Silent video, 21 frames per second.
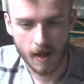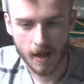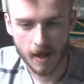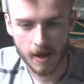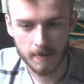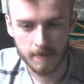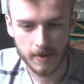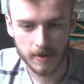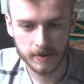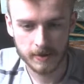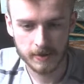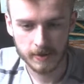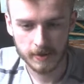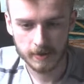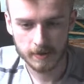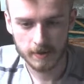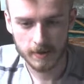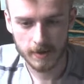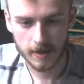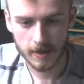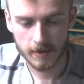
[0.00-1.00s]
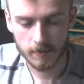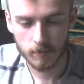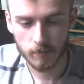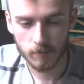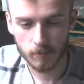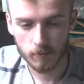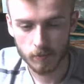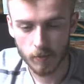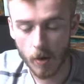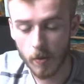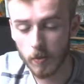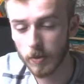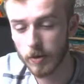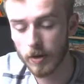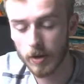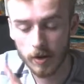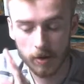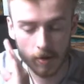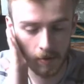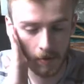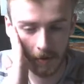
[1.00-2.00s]
And basically what we're going
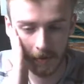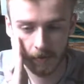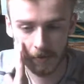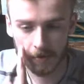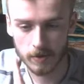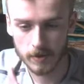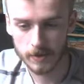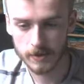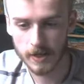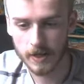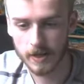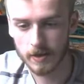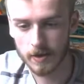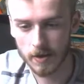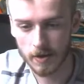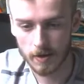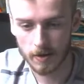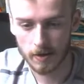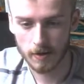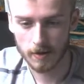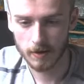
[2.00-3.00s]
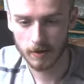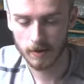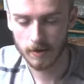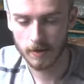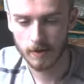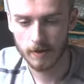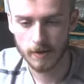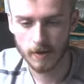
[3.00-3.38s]
to do is we're going to take our